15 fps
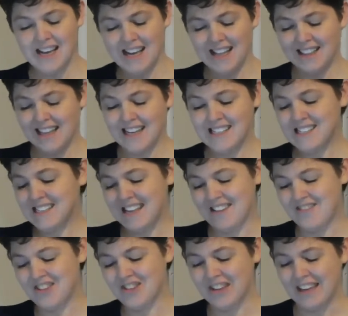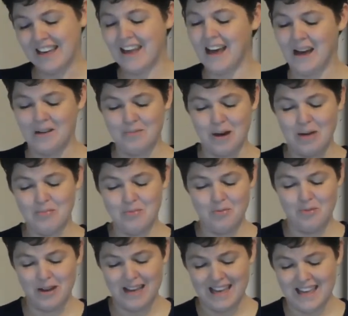Let's see if you can come up
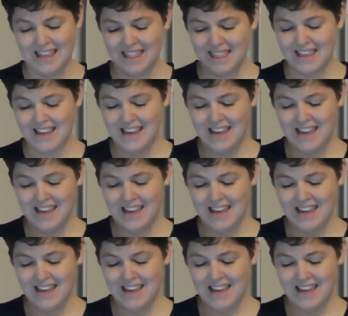with